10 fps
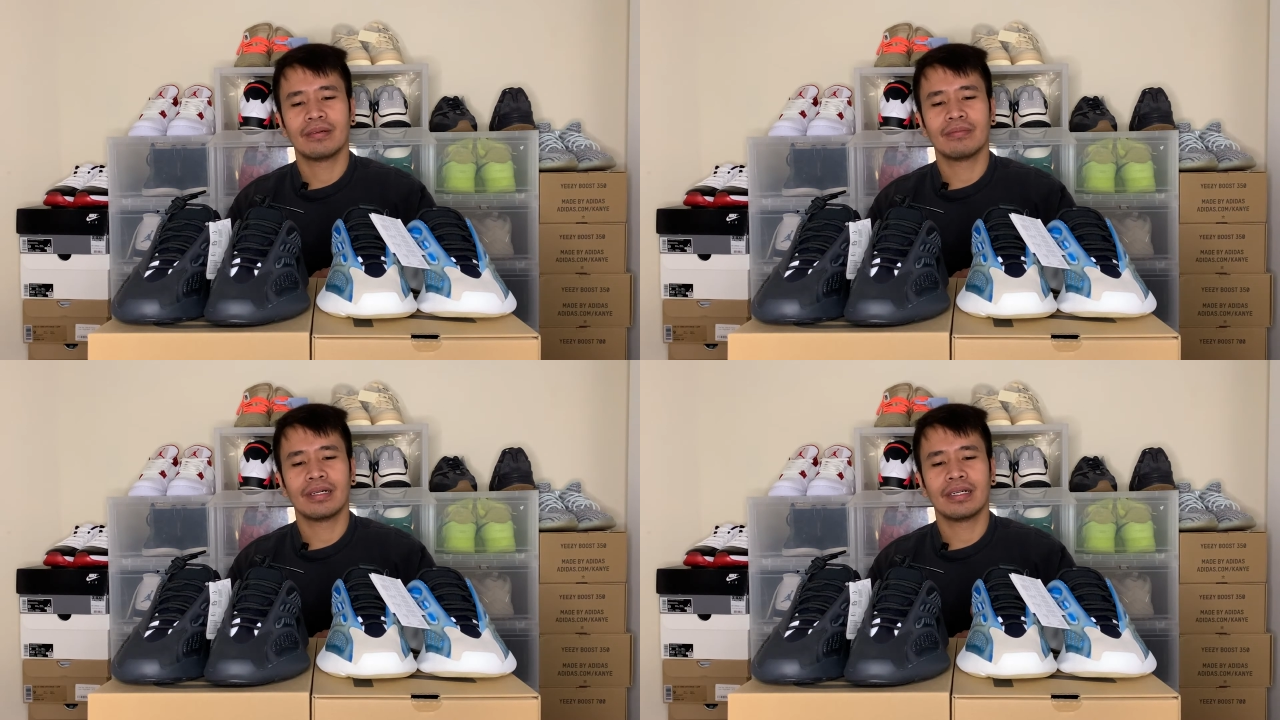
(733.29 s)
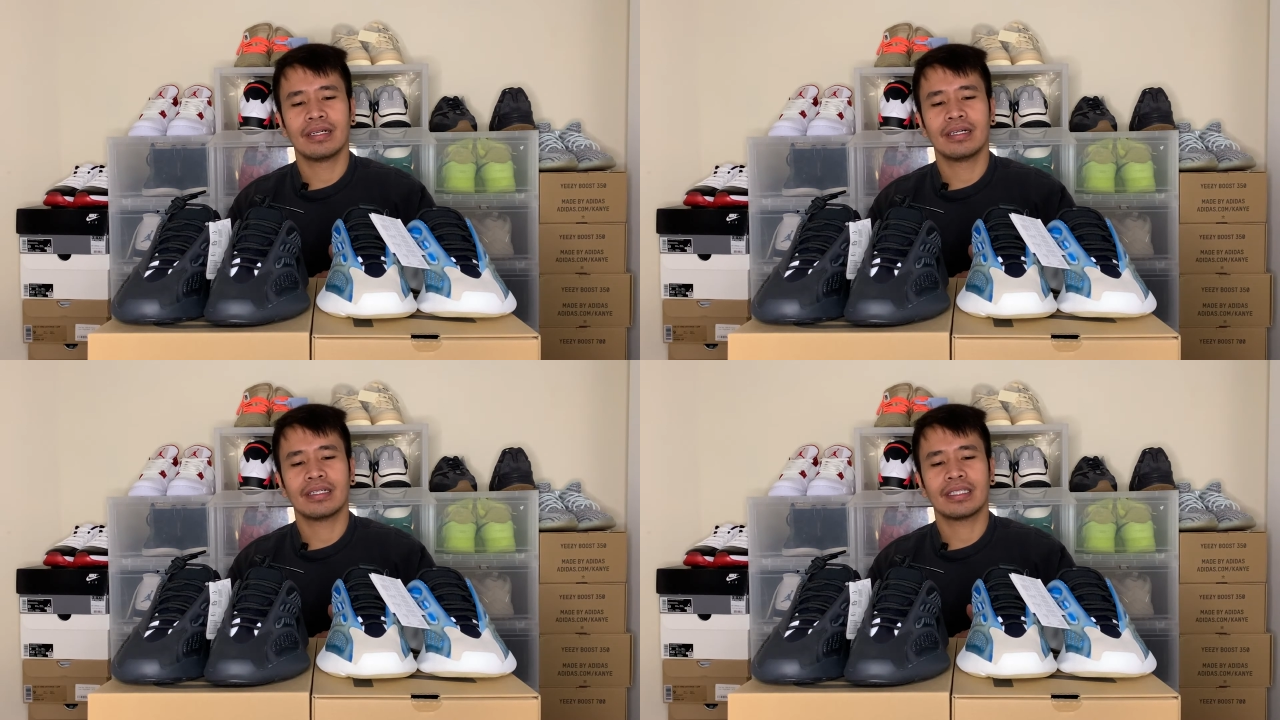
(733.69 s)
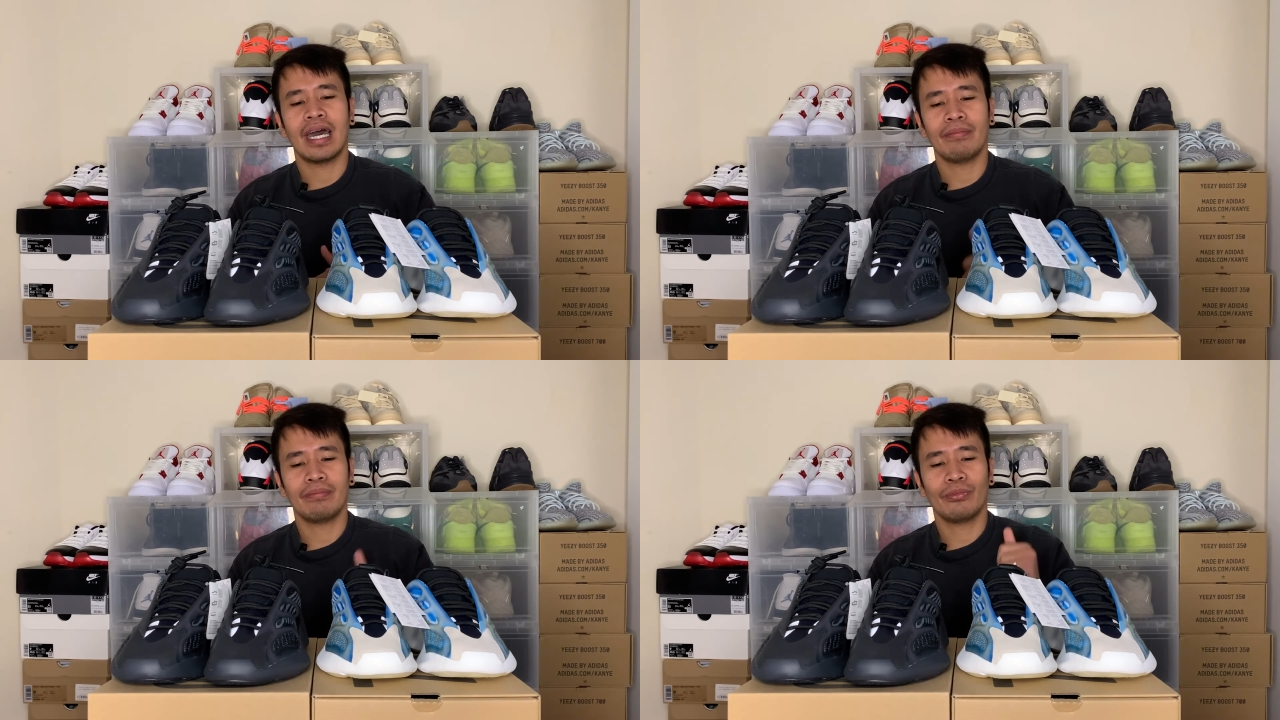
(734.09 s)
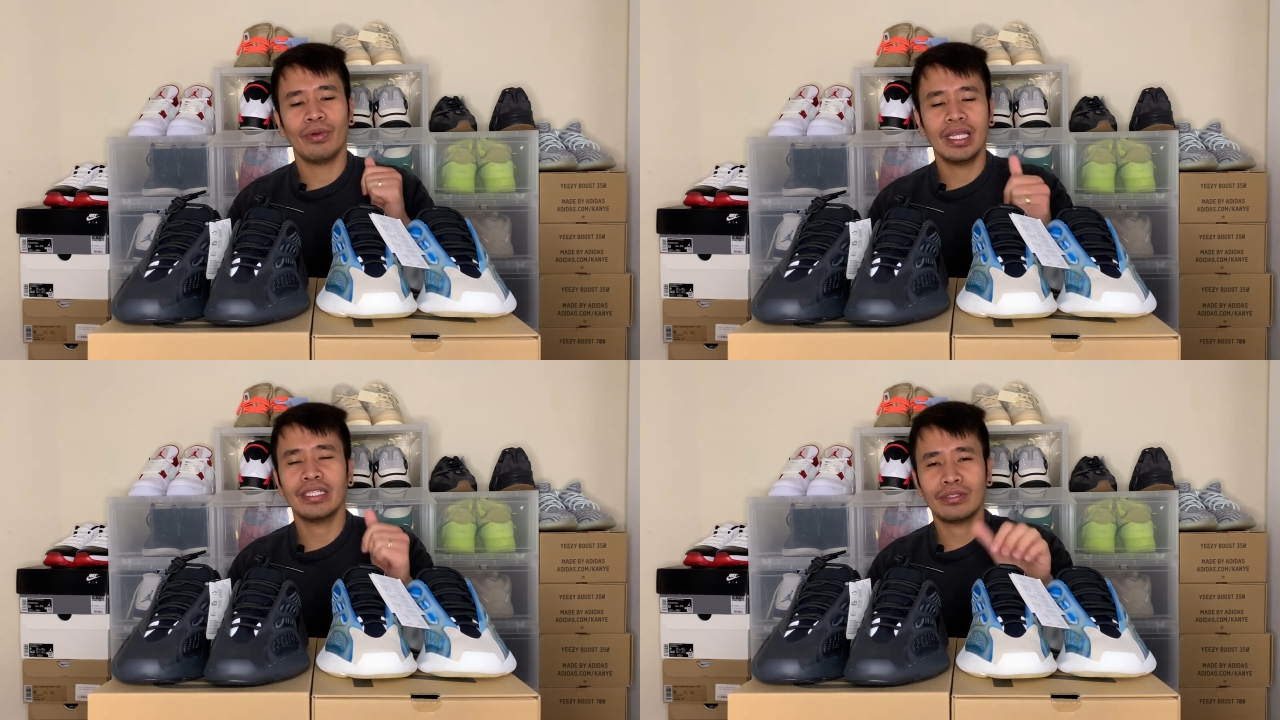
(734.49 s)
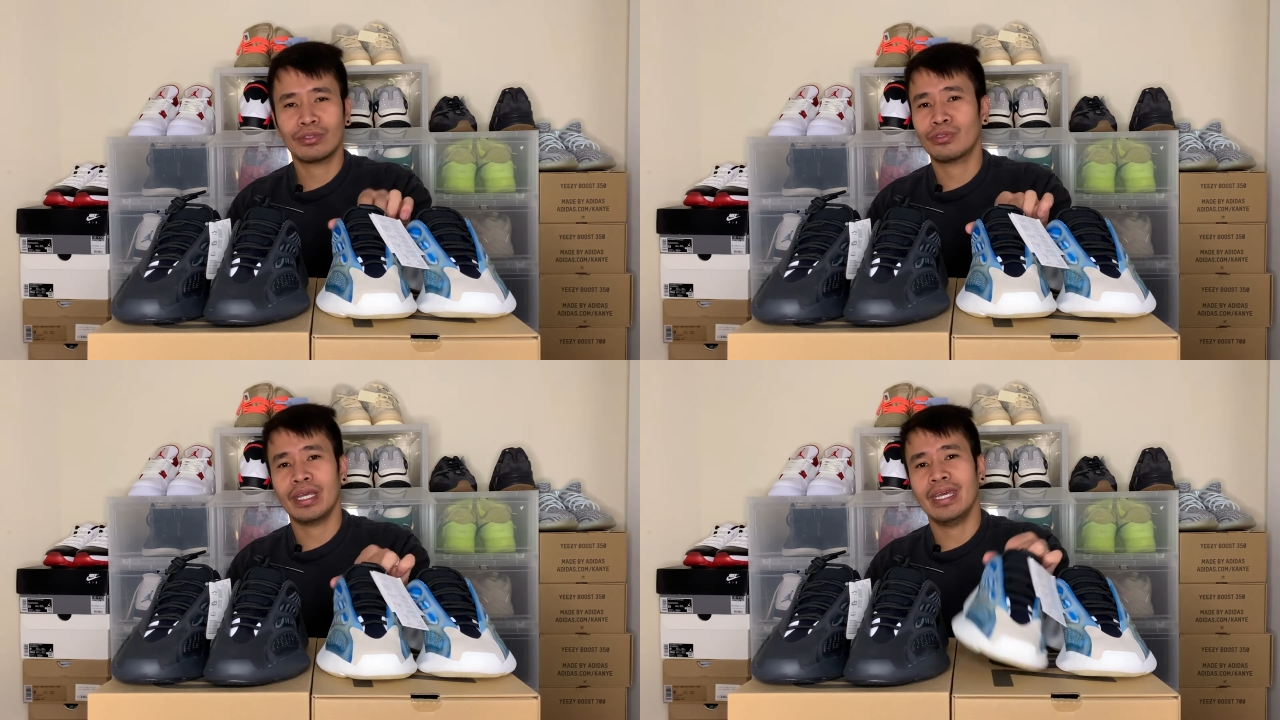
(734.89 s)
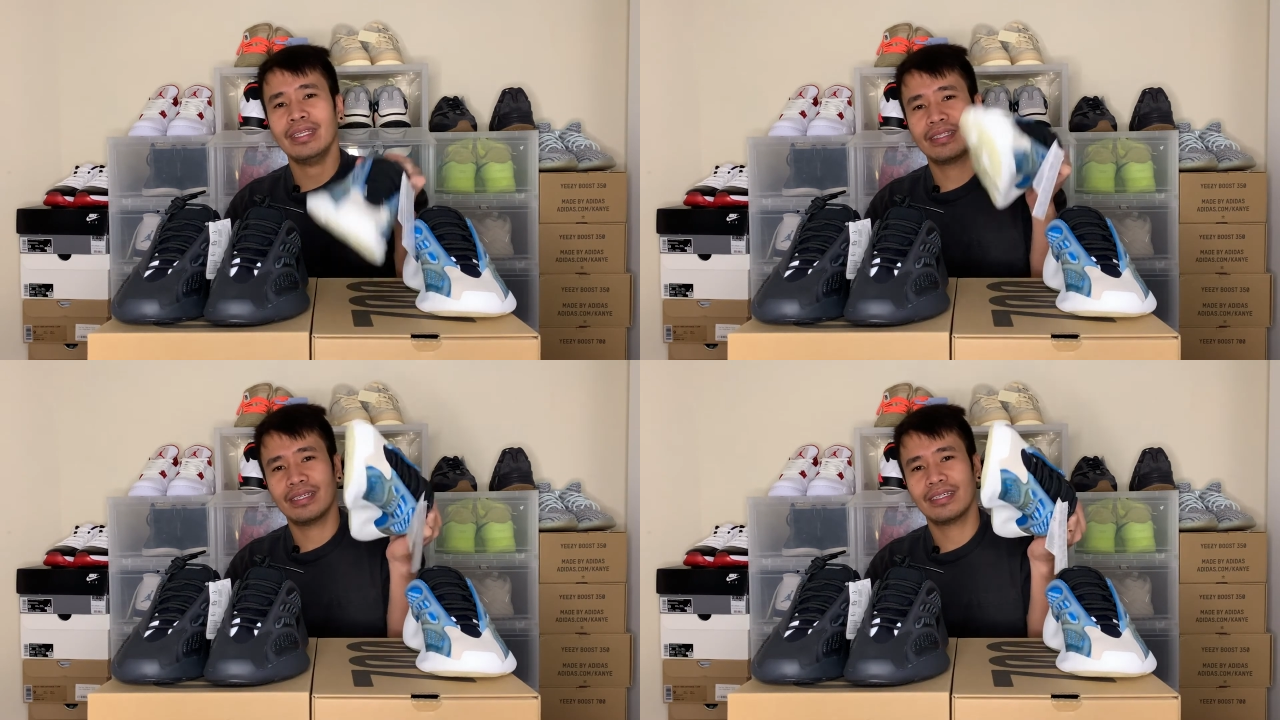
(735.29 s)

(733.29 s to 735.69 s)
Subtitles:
but I'm willing to trade